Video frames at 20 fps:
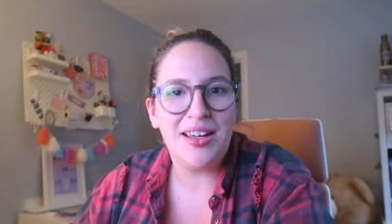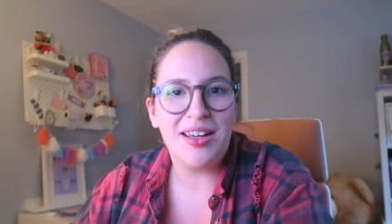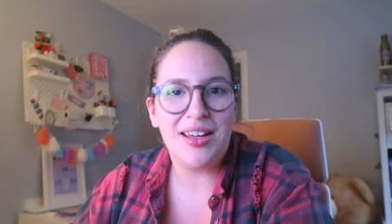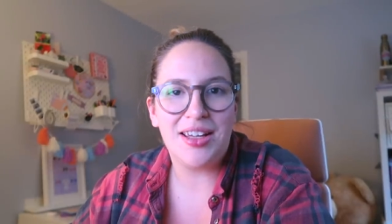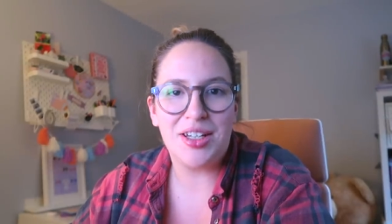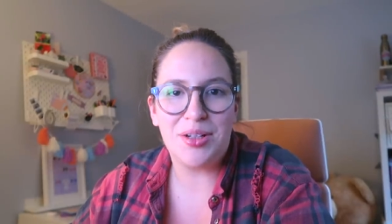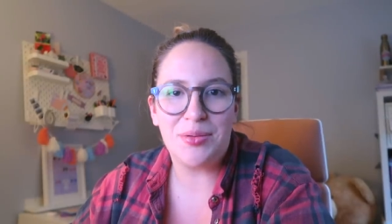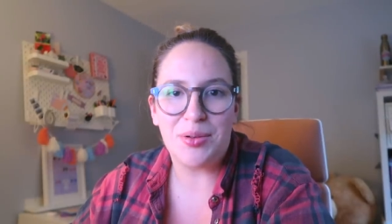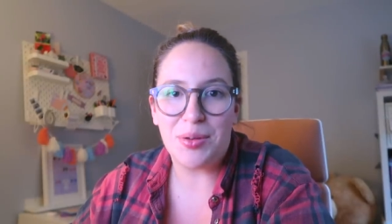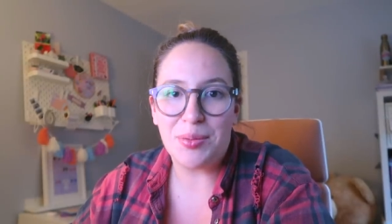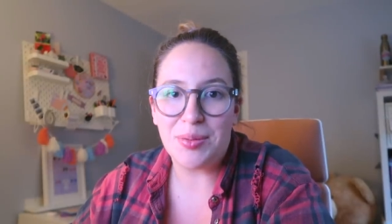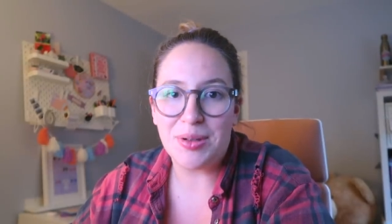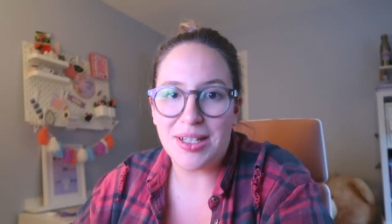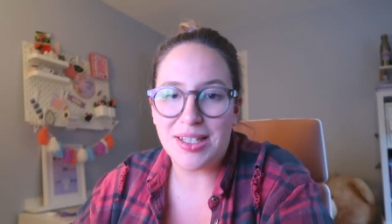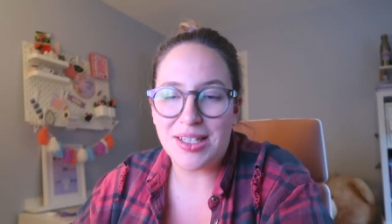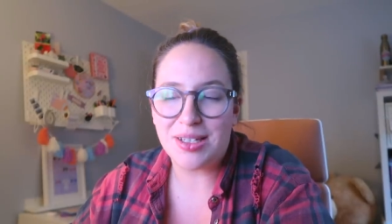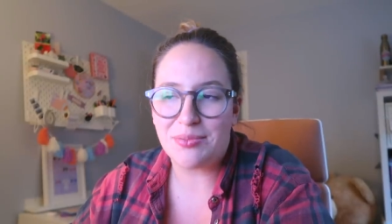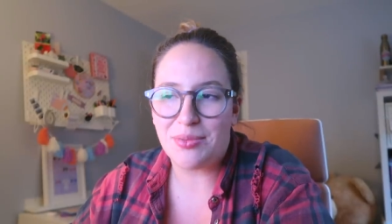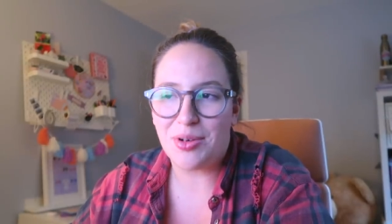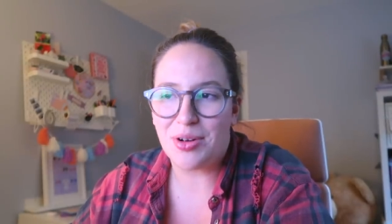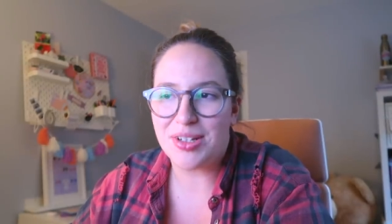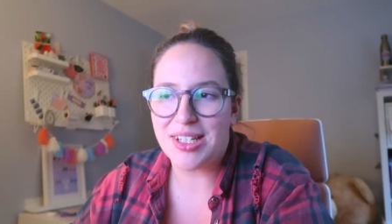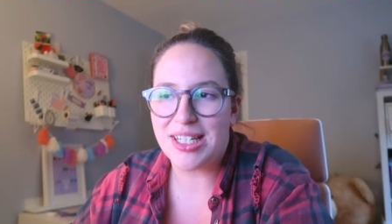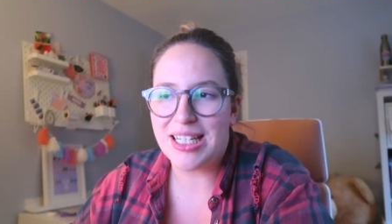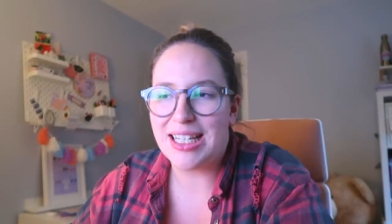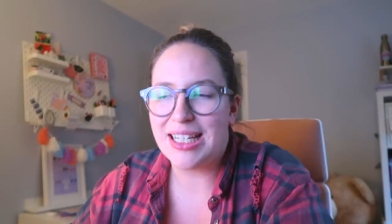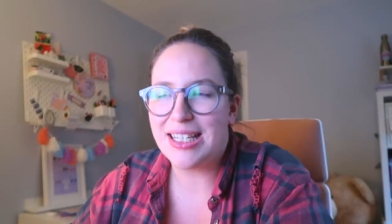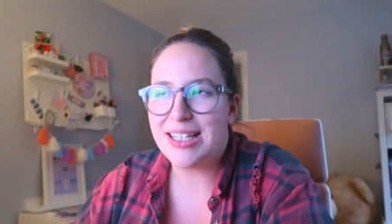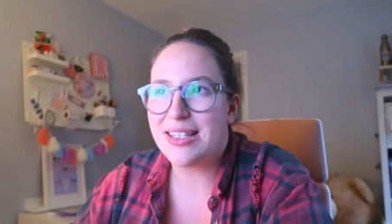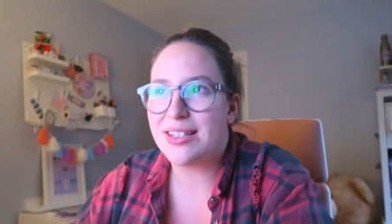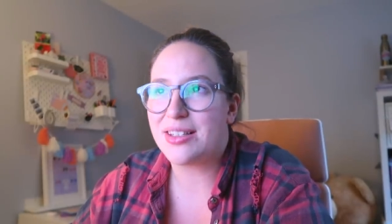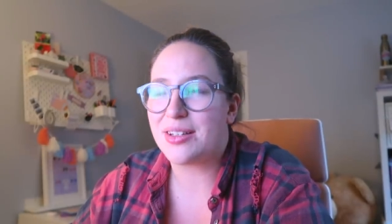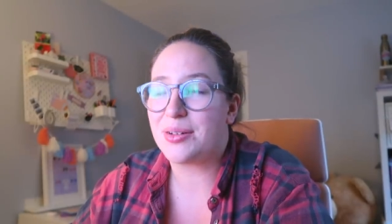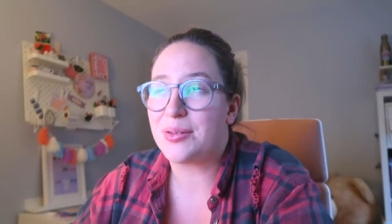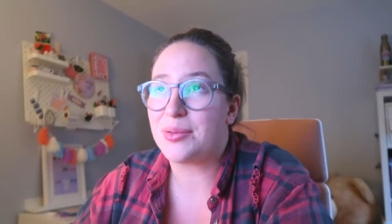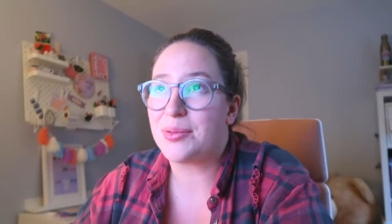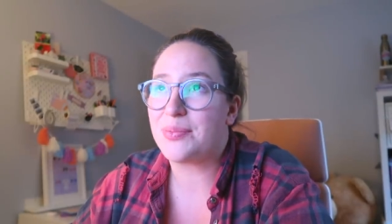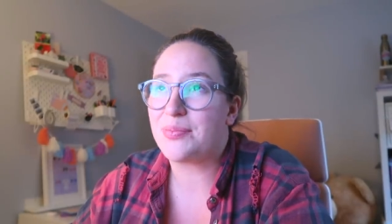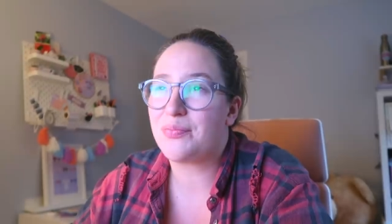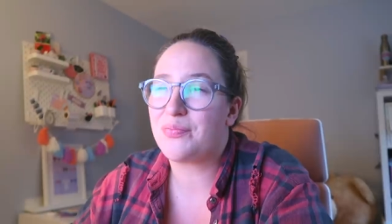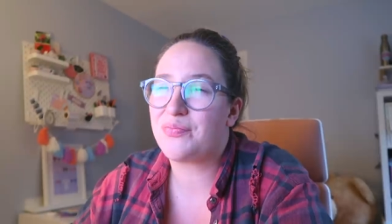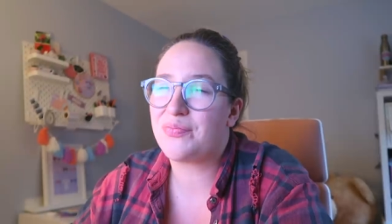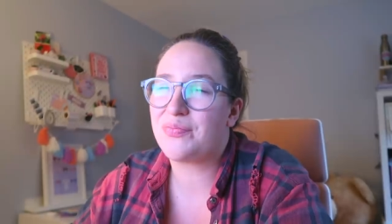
can you open it to more tiers? So